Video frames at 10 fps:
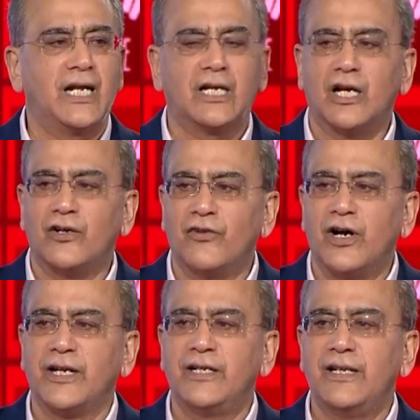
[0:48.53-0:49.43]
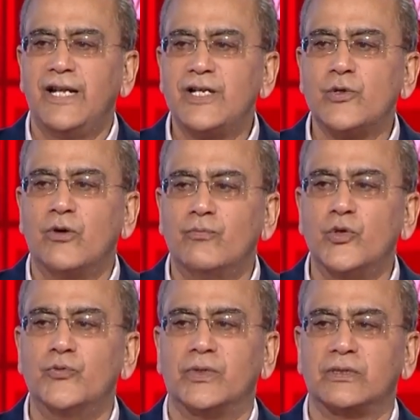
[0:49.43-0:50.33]
and convert it into a
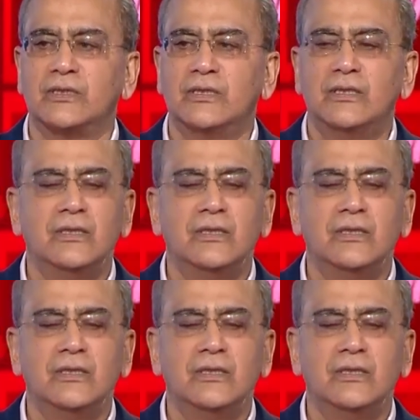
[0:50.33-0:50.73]
movement